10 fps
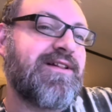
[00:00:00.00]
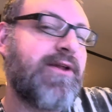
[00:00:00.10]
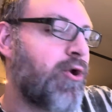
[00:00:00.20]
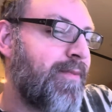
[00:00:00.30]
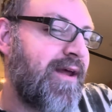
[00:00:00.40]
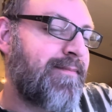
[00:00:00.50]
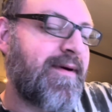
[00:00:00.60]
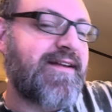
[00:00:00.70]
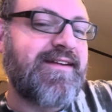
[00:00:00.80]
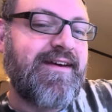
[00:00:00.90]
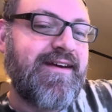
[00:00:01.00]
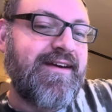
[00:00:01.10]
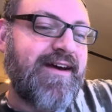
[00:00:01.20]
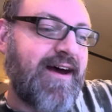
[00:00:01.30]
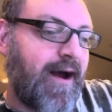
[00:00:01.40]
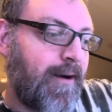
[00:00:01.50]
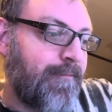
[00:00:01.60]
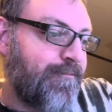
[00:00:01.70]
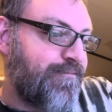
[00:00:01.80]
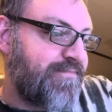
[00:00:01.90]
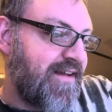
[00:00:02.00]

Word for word: a little bit, but um,